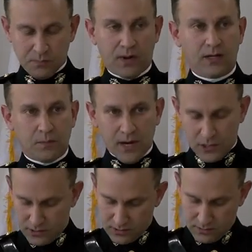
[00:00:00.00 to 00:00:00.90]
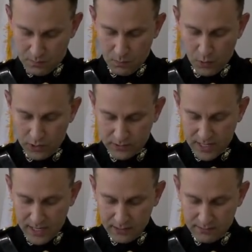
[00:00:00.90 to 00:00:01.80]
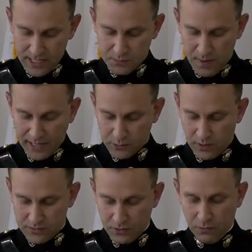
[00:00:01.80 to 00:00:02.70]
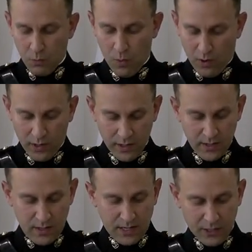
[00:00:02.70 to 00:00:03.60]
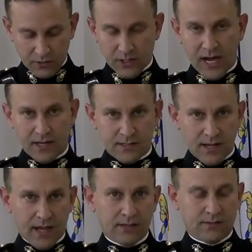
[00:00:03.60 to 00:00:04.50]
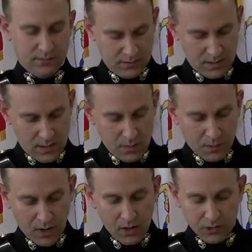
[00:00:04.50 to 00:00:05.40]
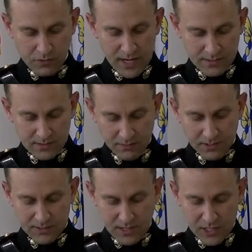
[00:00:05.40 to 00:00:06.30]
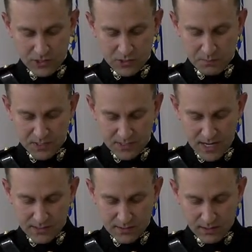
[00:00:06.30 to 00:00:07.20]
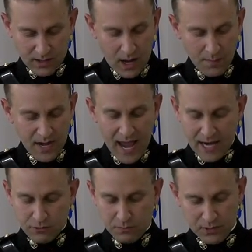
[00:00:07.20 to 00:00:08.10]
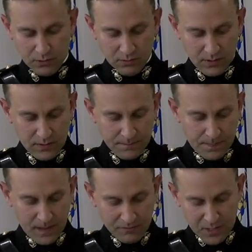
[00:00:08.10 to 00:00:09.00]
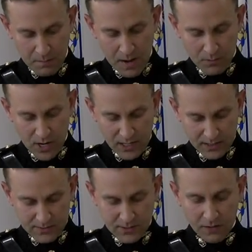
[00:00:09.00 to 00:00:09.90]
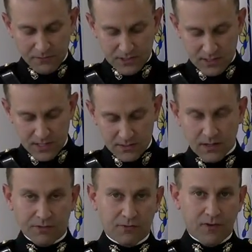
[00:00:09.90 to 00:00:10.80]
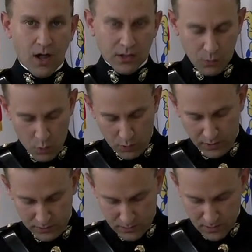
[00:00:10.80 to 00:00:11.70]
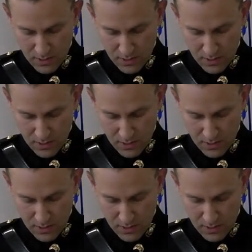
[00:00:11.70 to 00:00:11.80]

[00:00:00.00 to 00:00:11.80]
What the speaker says: proclamations, Memorial Day dates back to our Civil War here in the United States. But all great civilizations possess the common attribute of commemorating the selflessness of their fallen warriors.